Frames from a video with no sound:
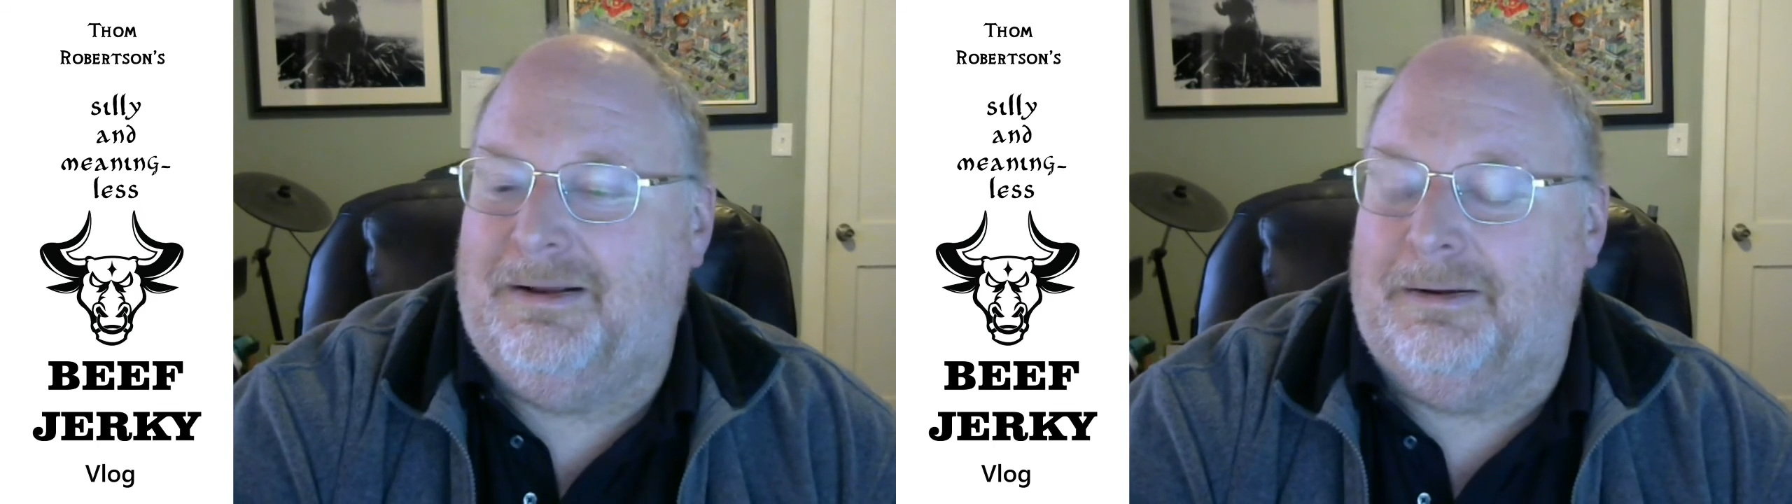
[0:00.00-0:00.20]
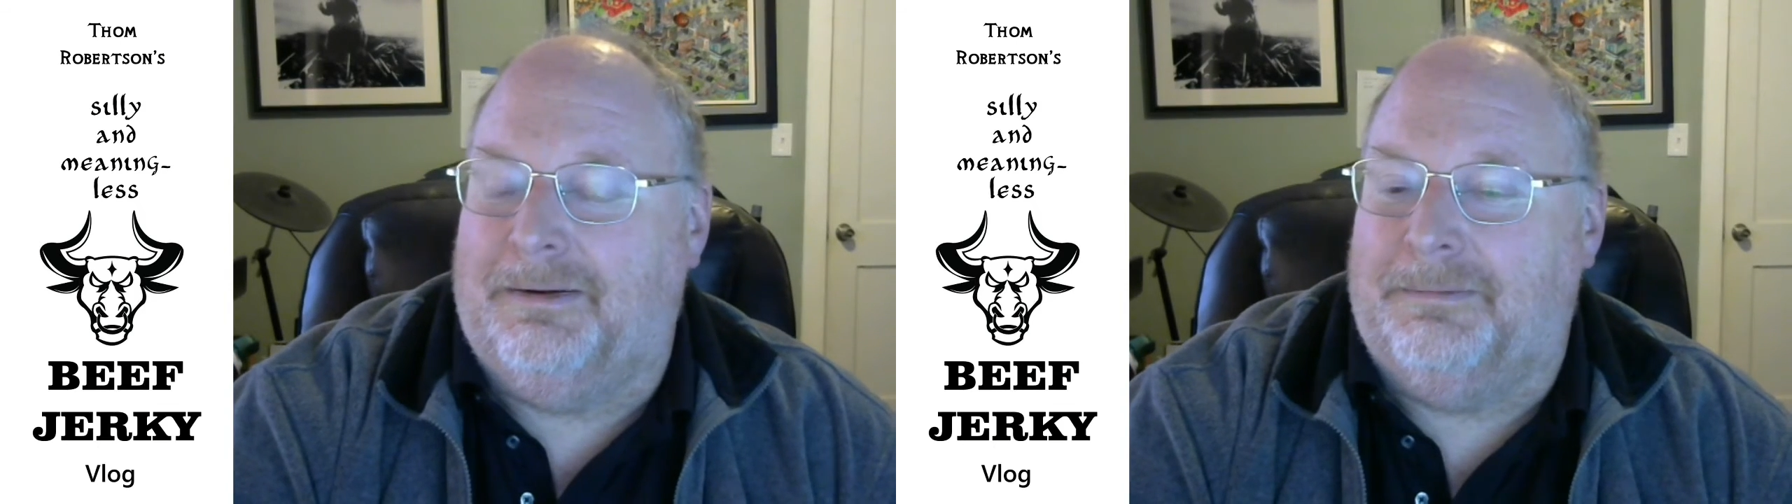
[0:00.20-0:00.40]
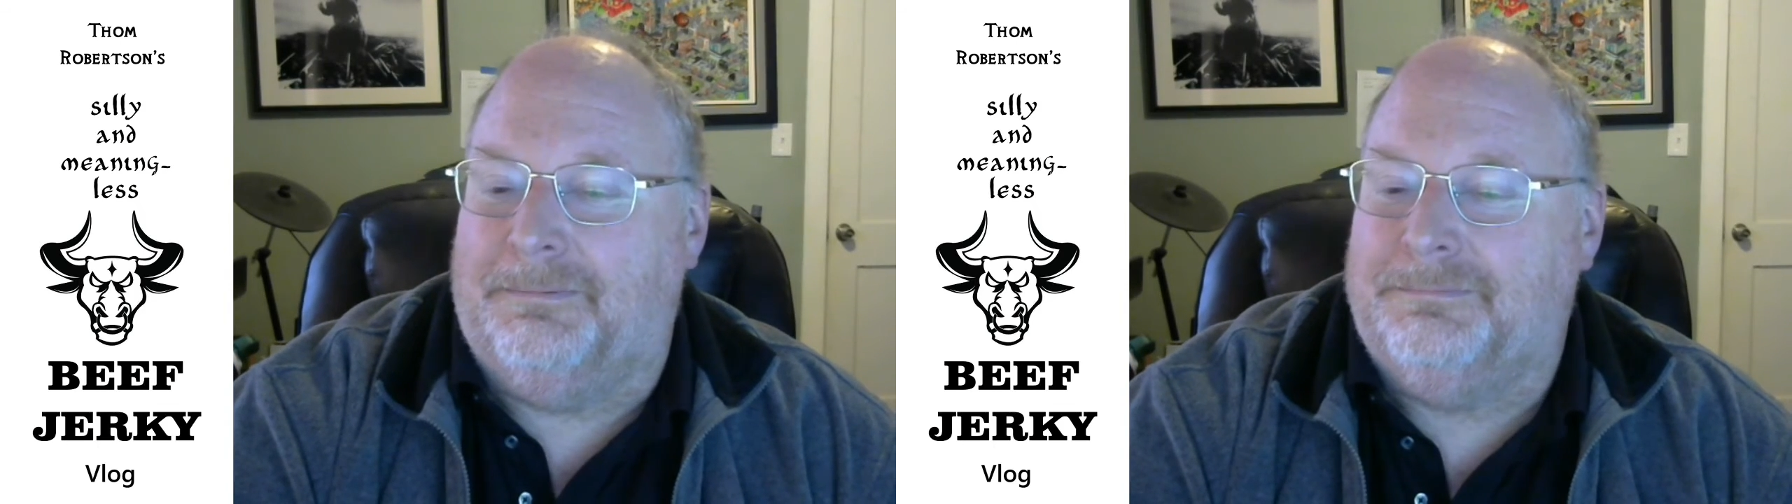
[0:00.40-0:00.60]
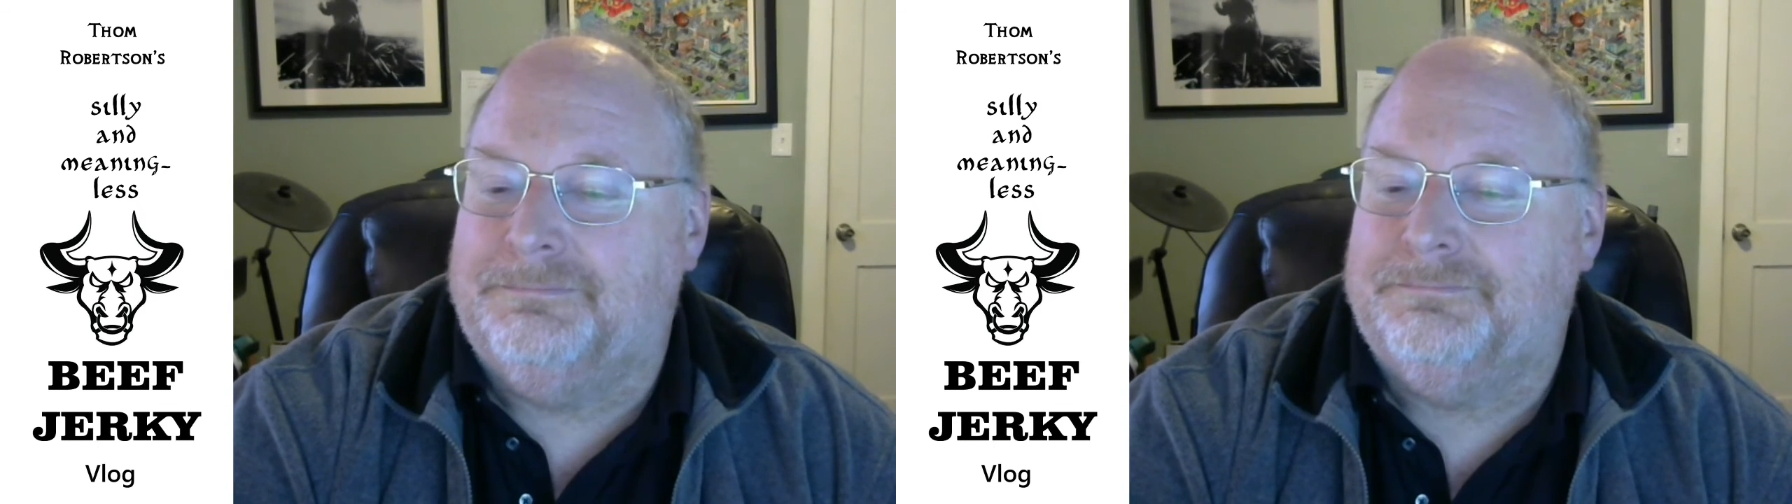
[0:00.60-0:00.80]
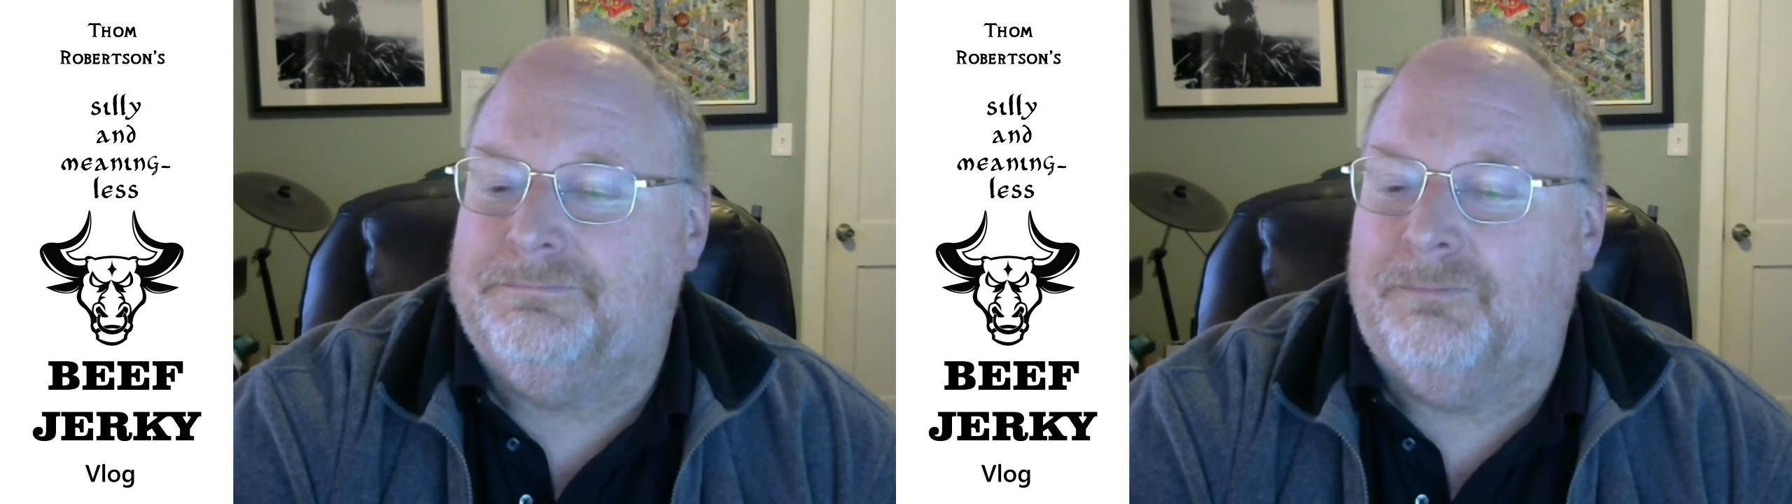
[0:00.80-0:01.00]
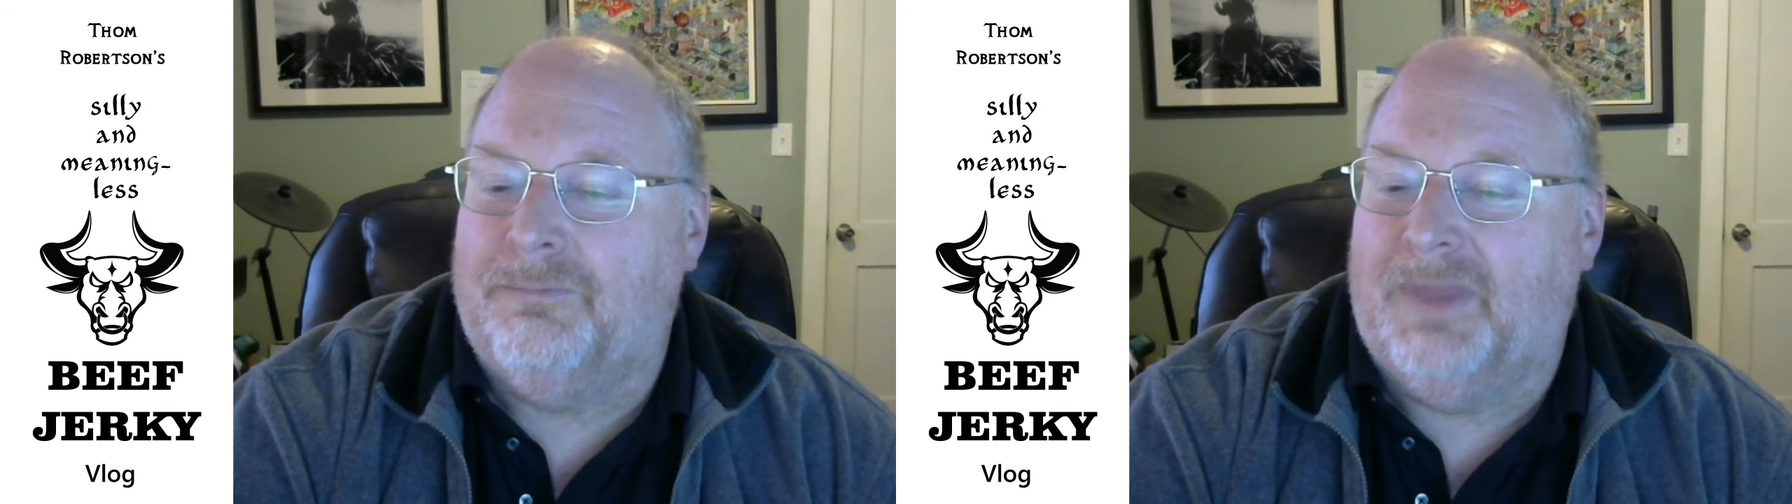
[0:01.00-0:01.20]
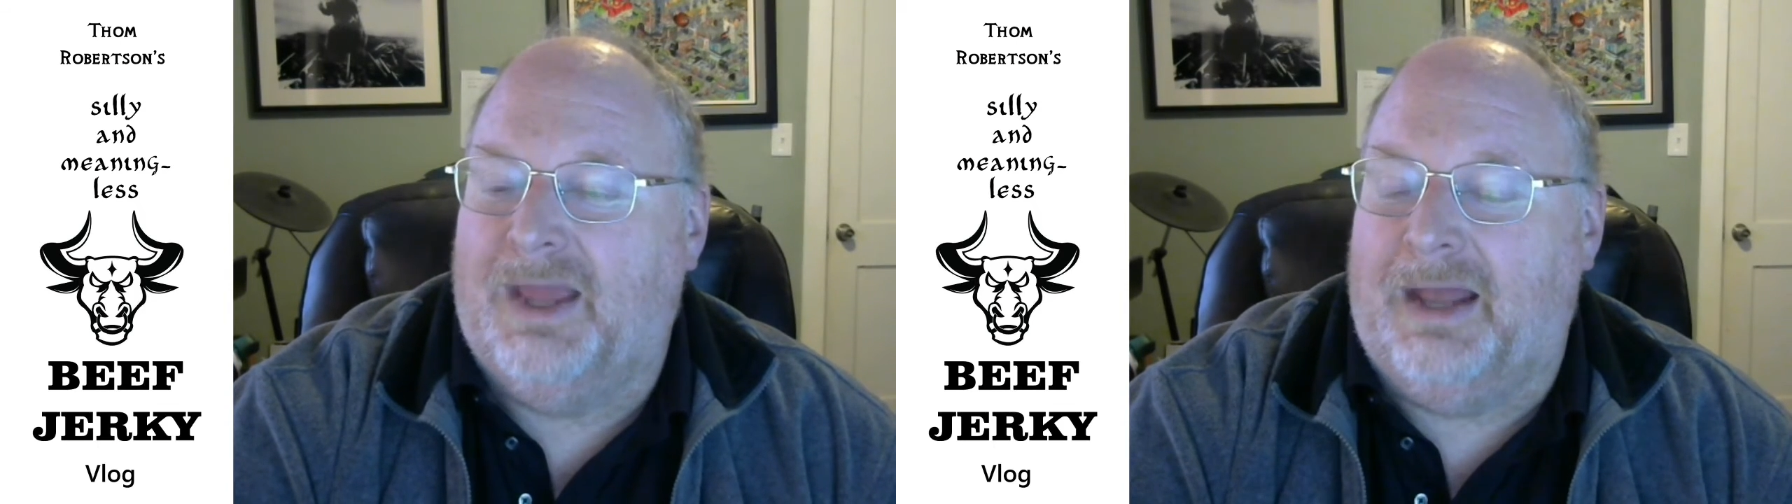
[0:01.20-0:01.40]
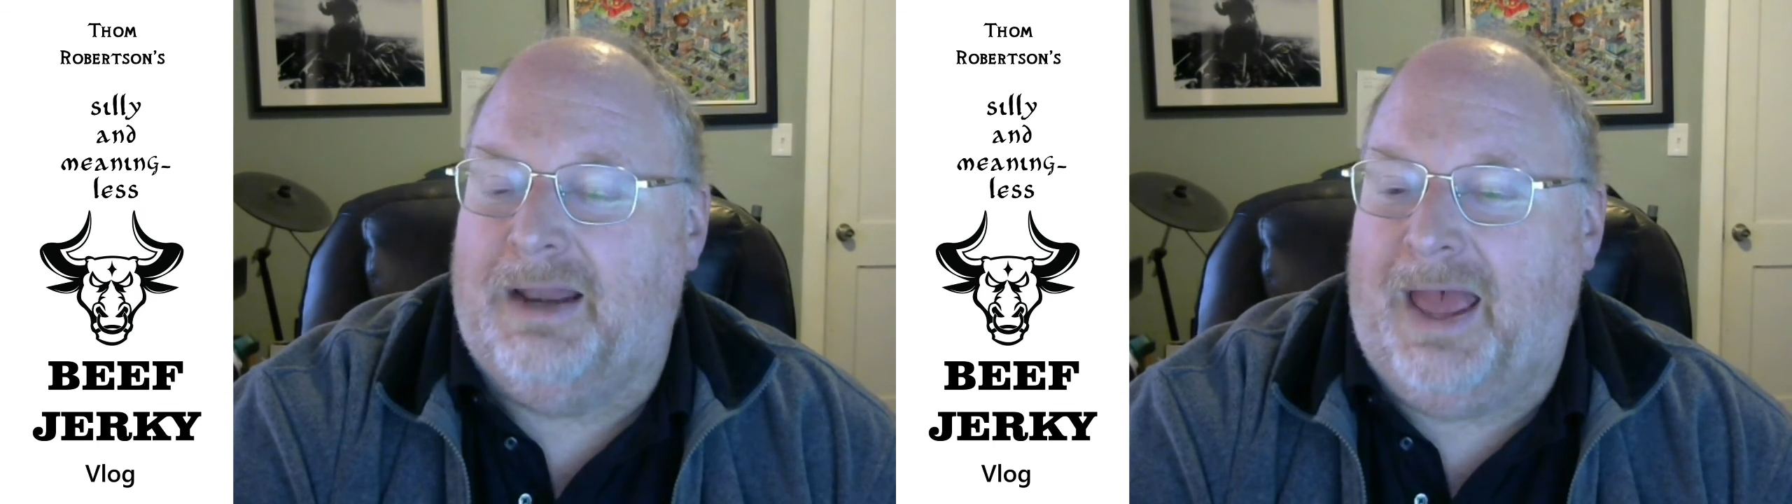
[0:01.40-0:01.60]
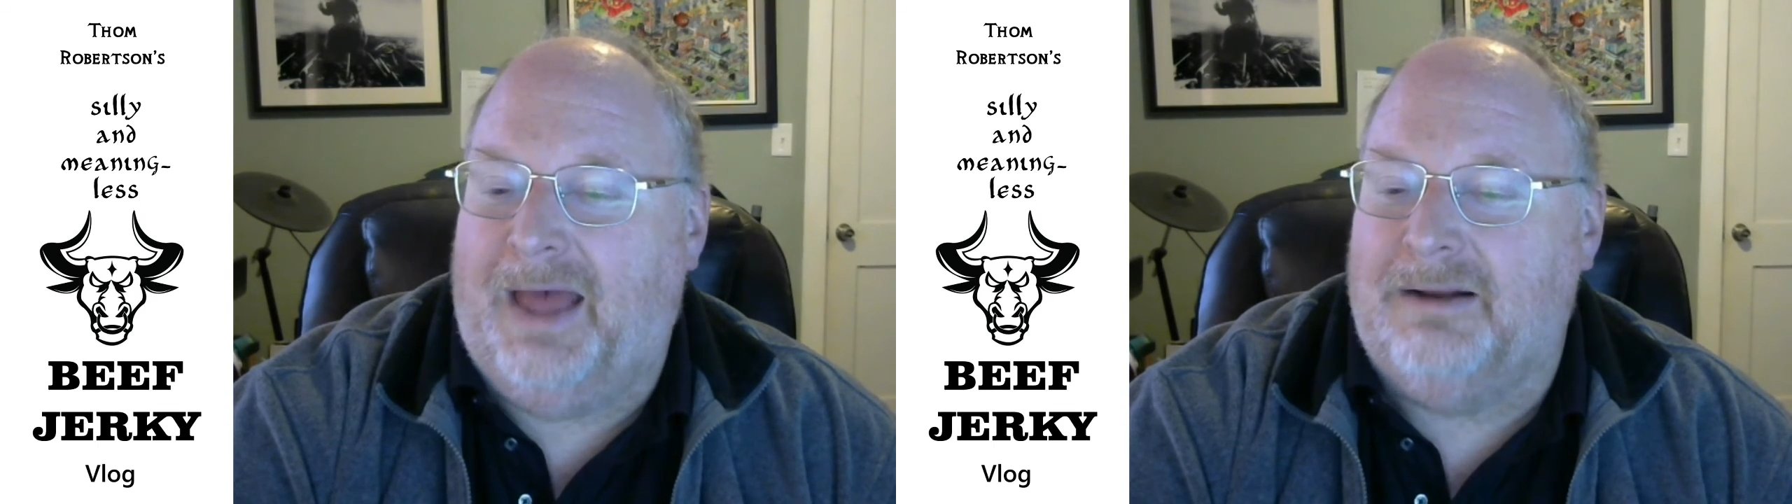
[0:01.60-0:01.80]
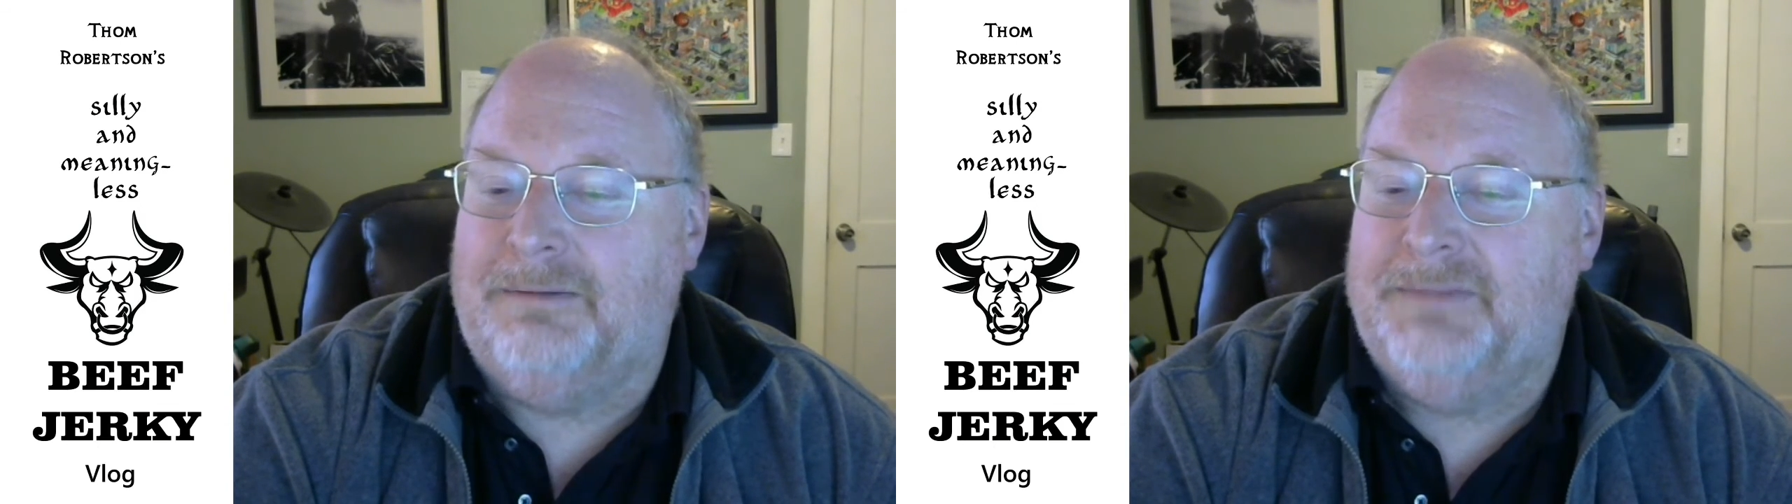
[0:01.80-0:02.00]
And
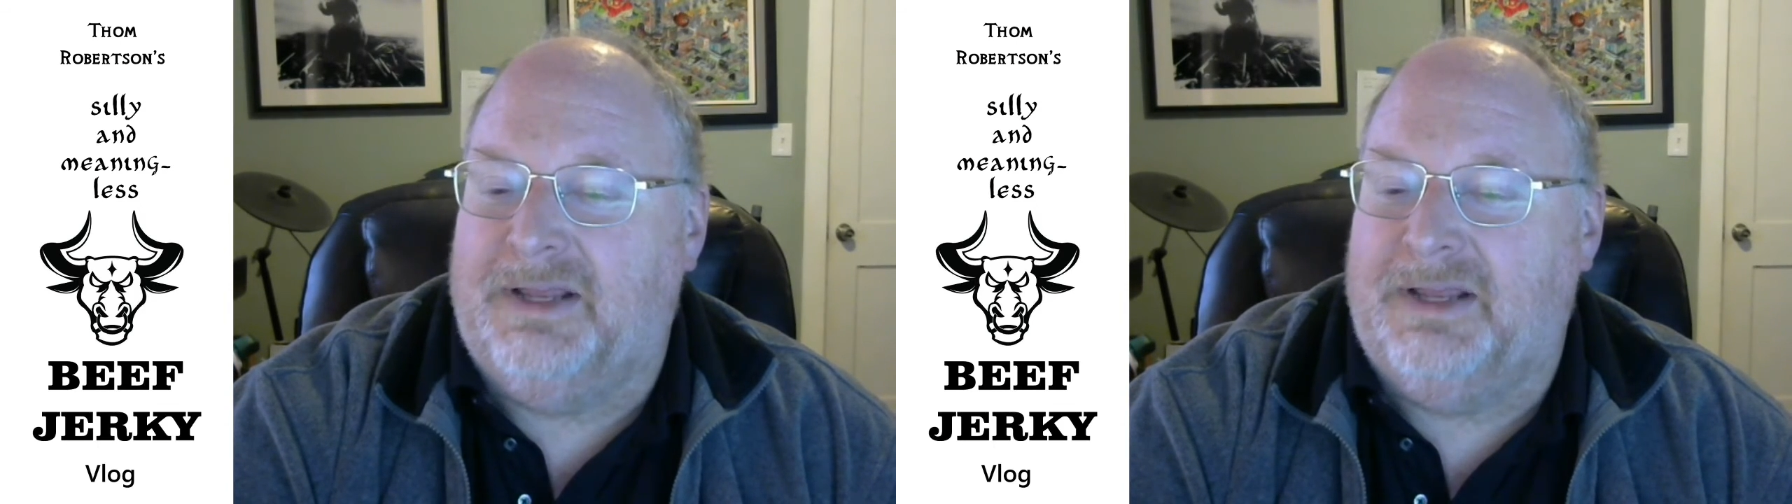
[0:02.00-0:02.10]
Adam,